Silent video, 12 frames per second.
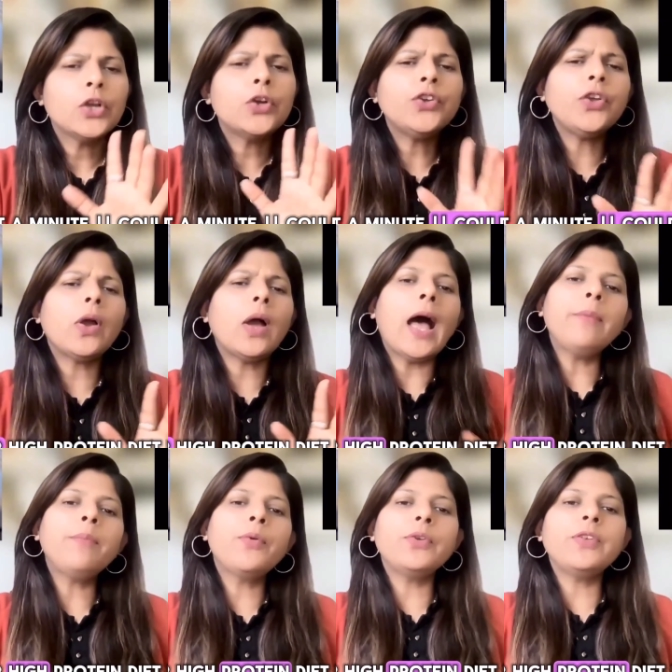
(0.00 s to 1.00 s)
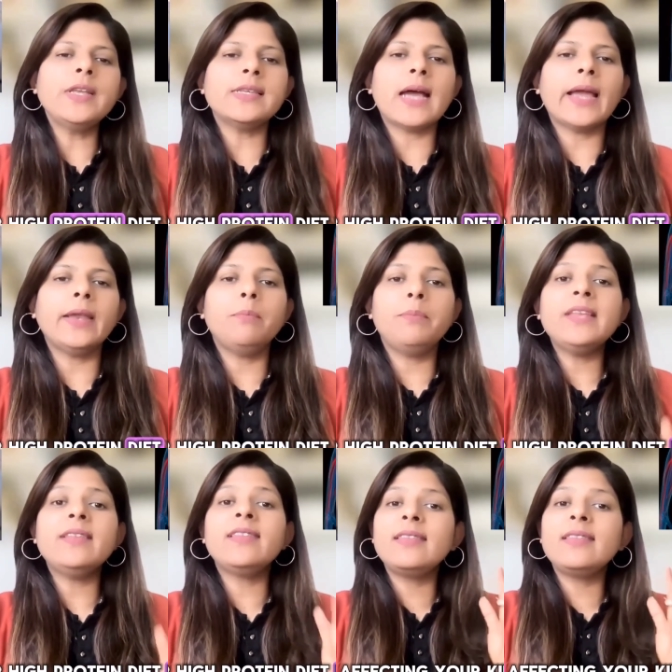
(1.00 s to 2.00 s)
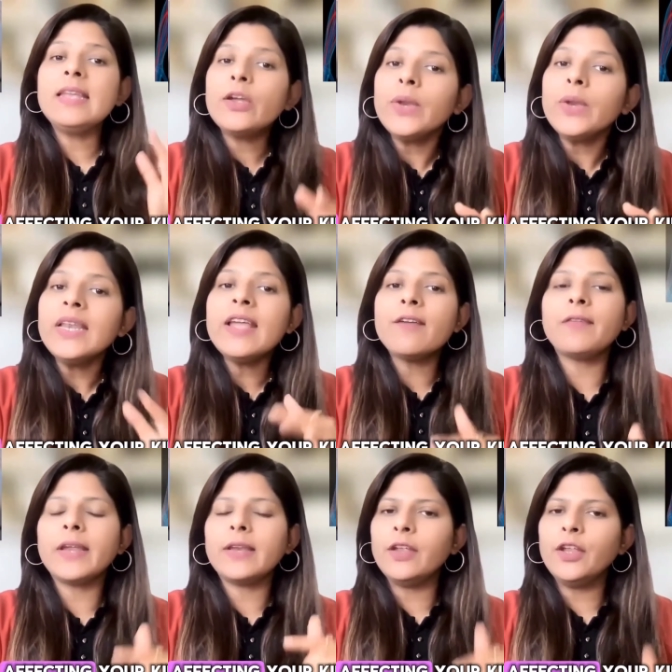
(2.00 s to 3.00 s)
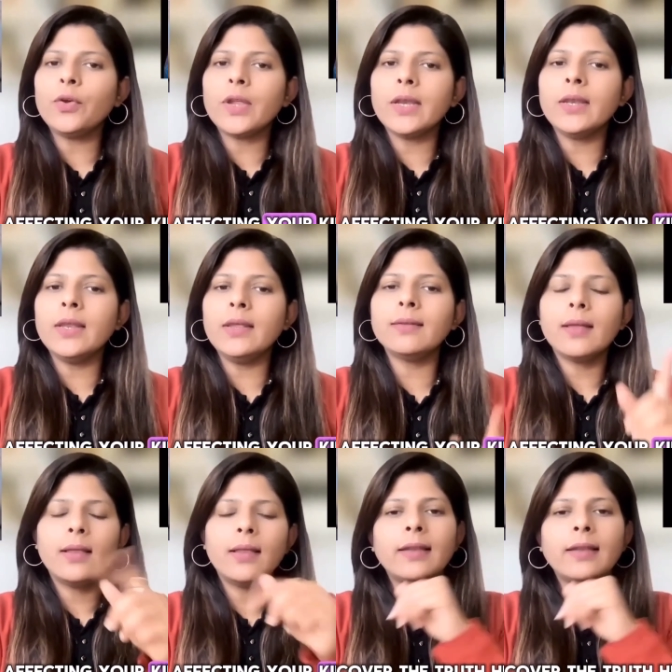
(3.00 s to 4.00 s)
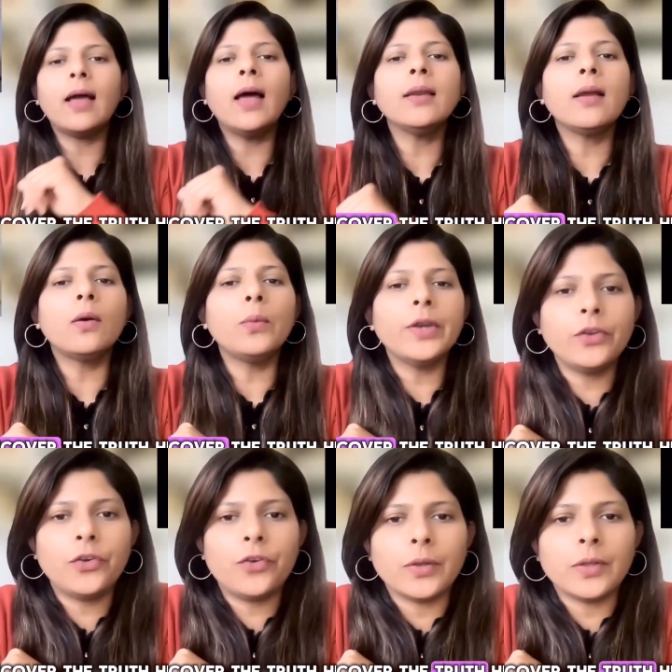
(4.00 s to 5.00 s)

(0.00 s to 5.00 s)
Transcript: Could your high protein diet be secretly affecting your kidneys? Let's uncover the truth.